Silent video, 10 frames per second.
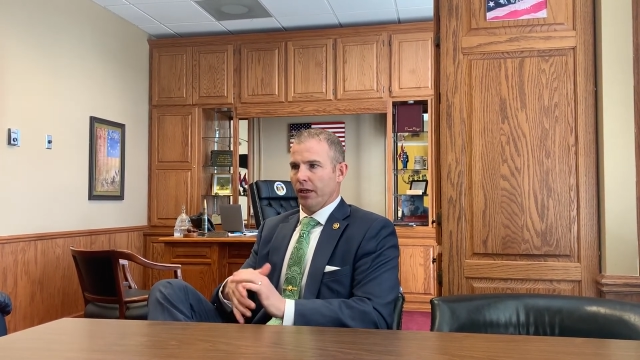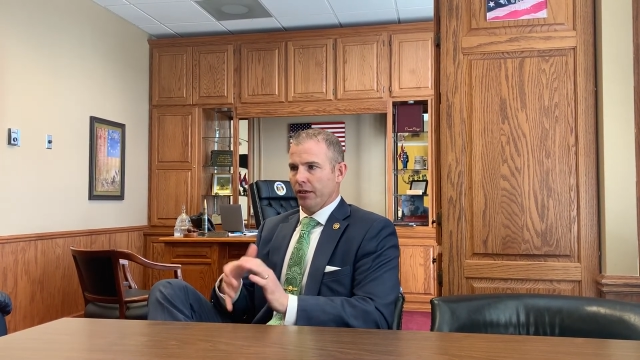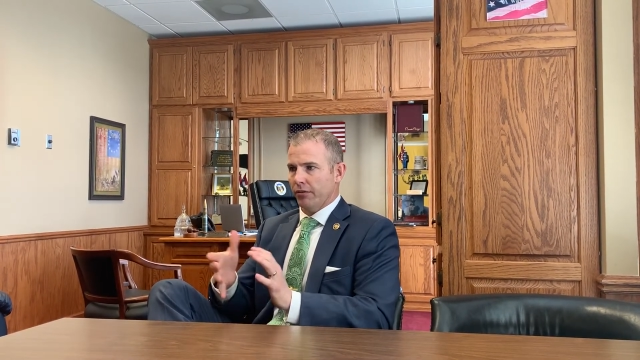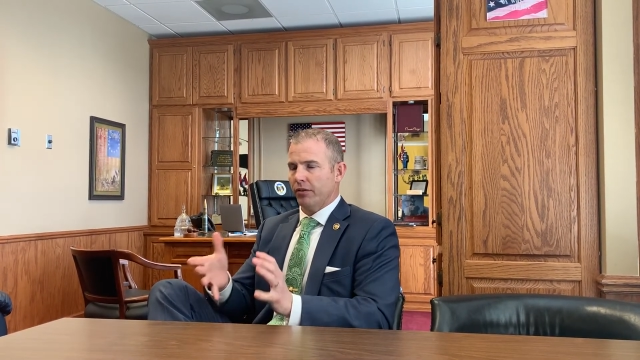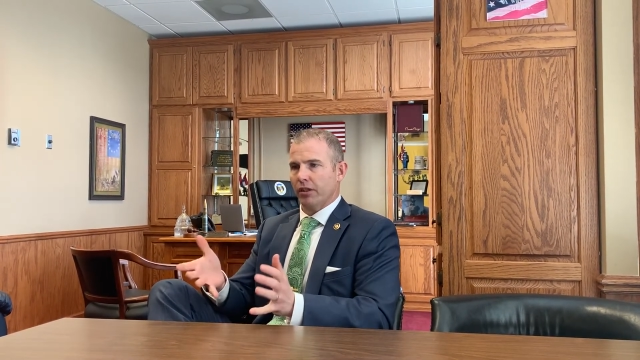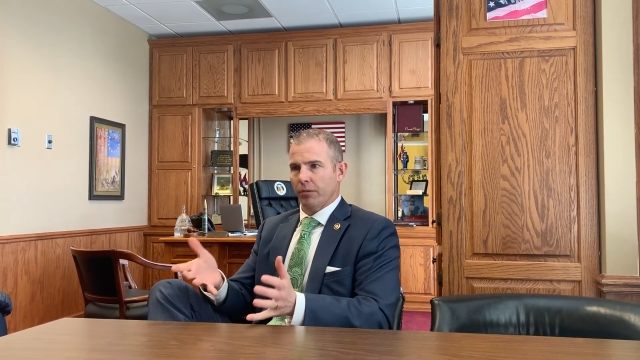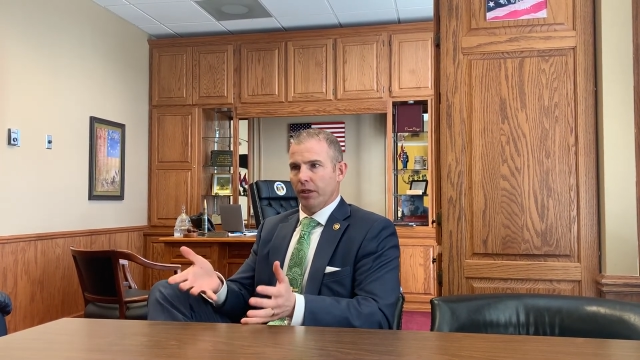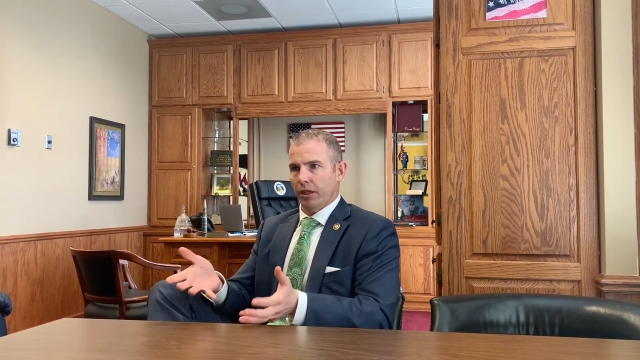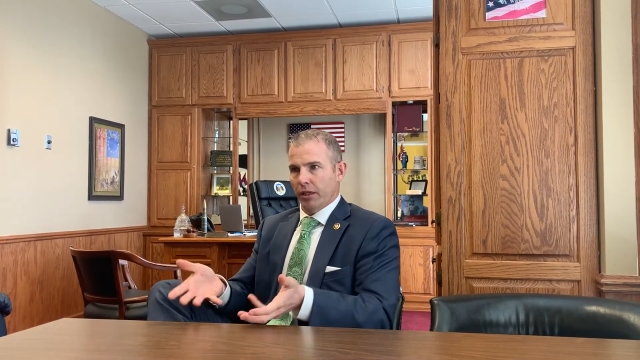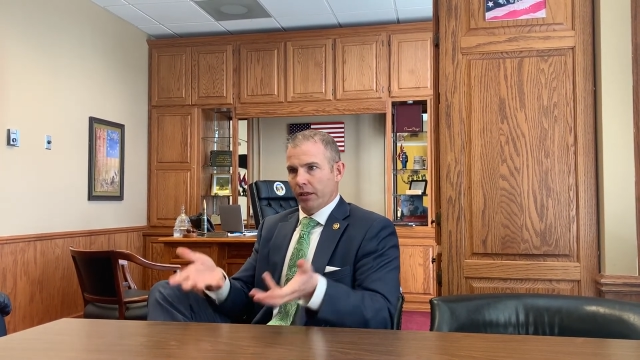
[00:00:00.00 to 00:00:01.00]
of the
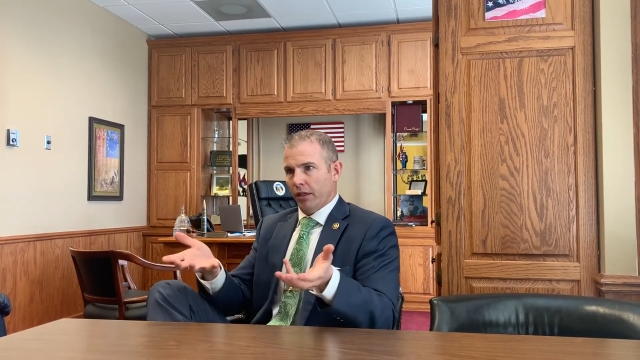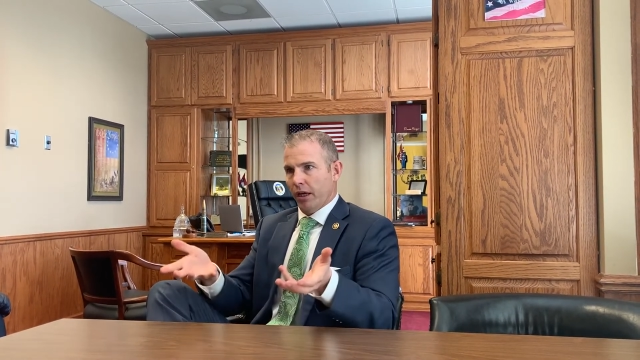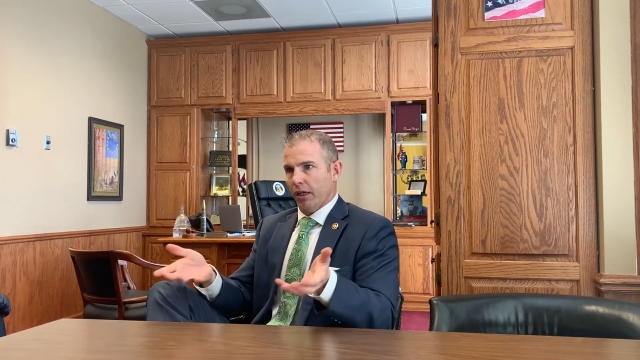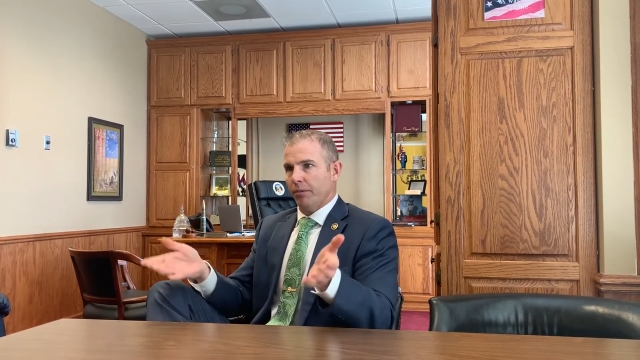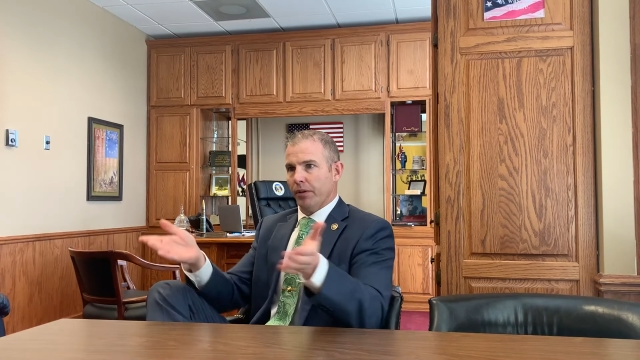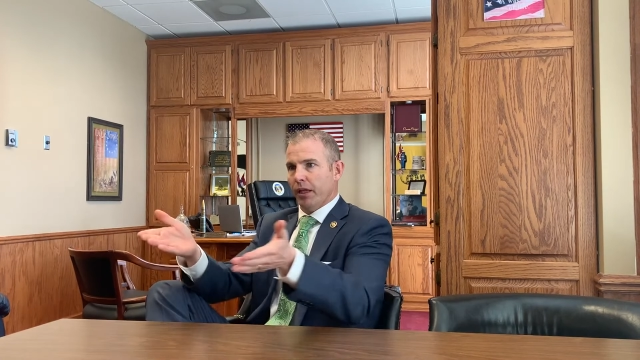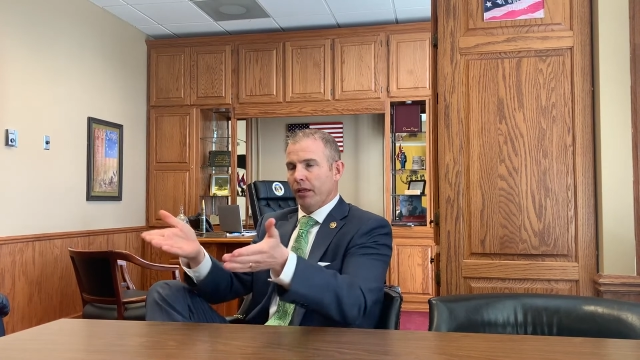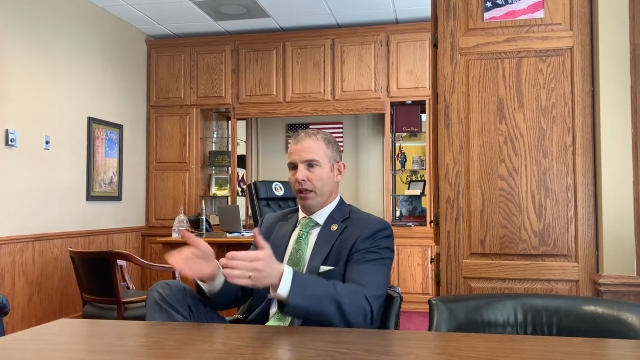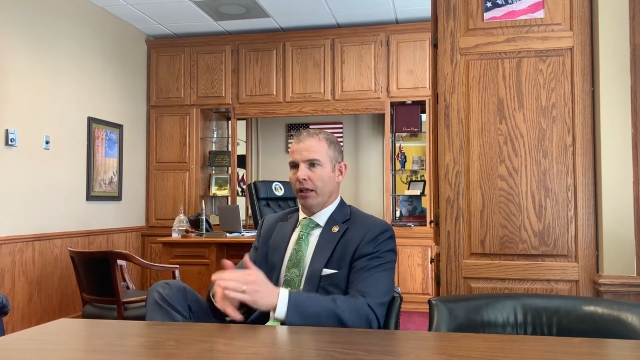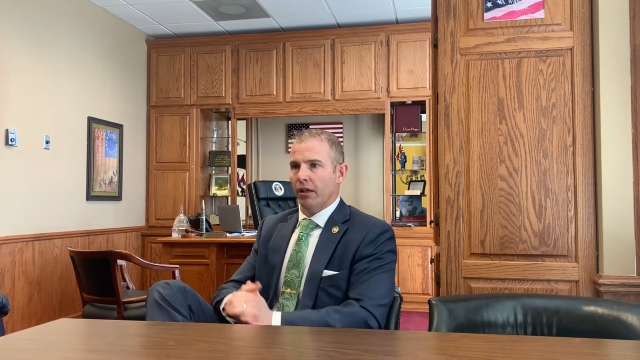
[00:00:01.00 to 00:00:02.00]
committee got up
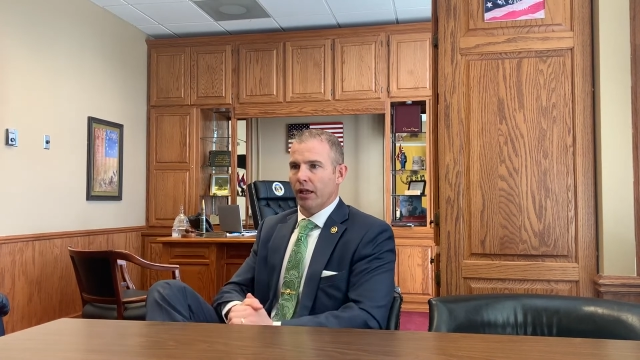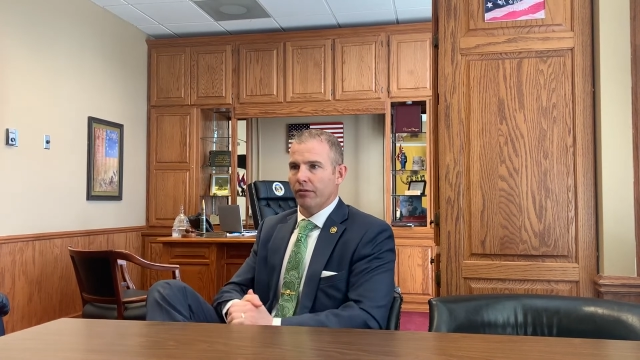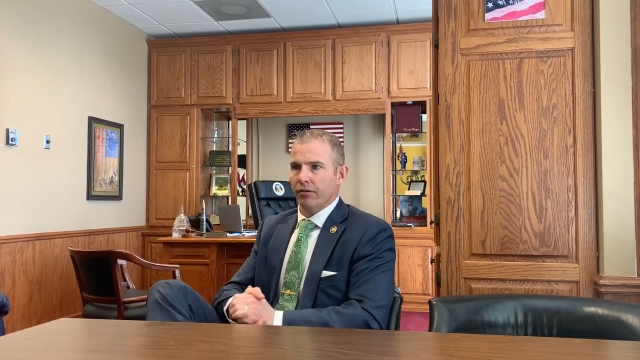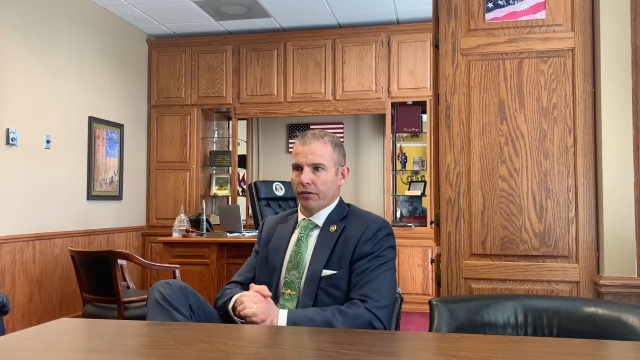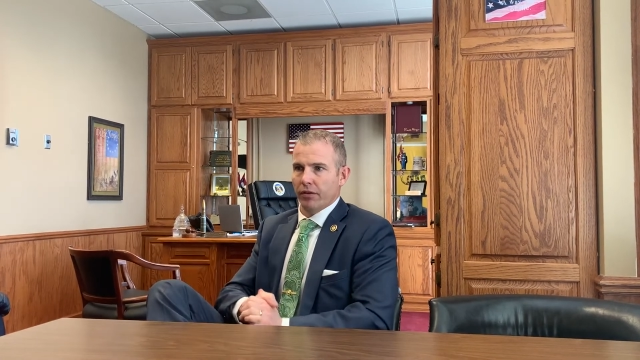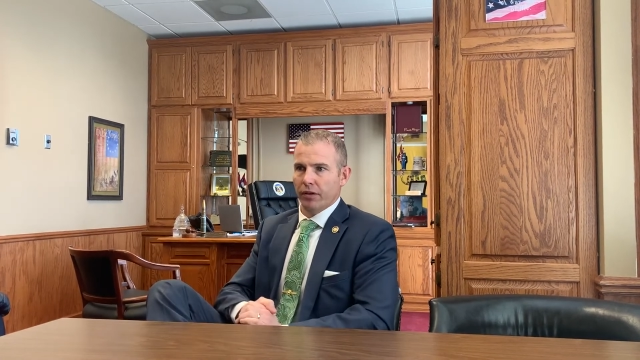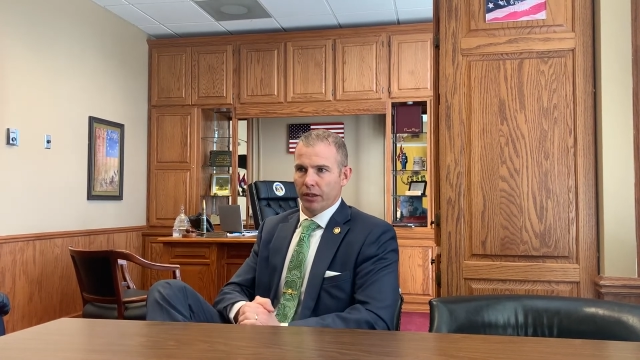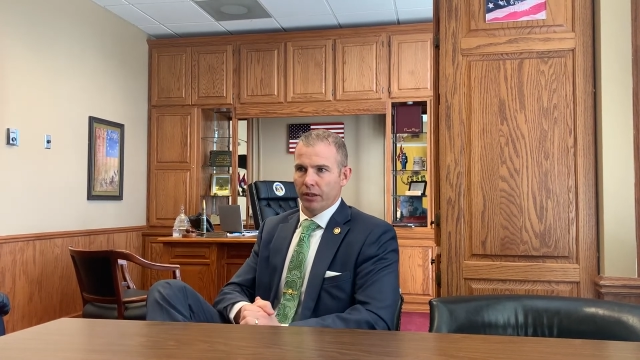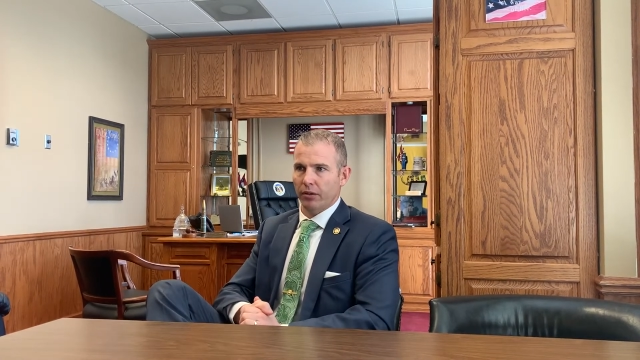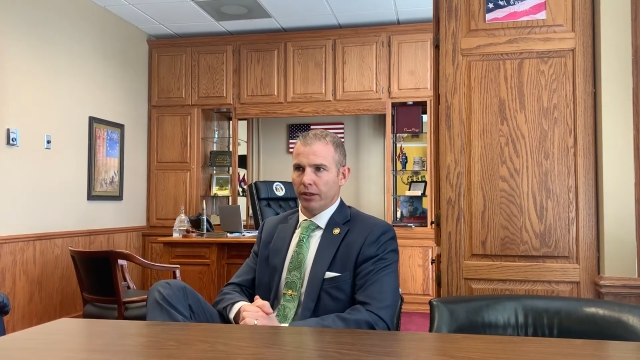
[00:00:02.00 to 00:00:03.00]
and left the
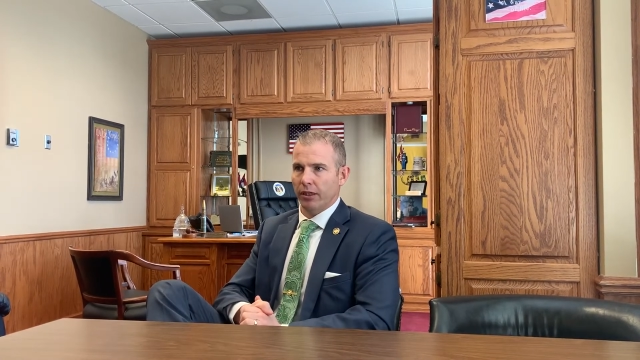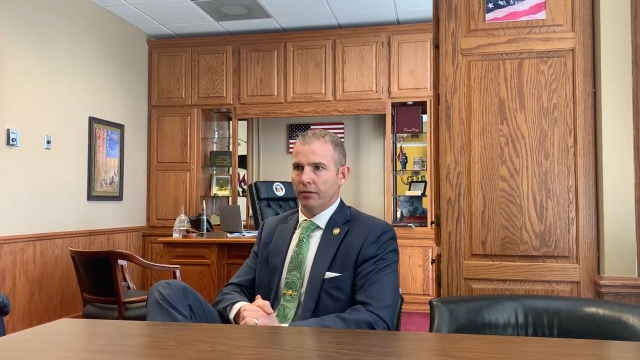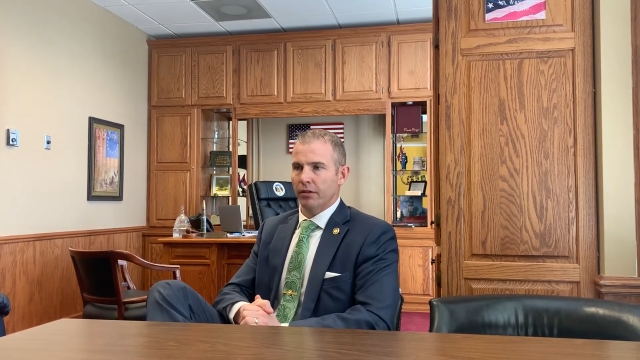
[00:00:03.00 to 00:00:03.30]
hearing.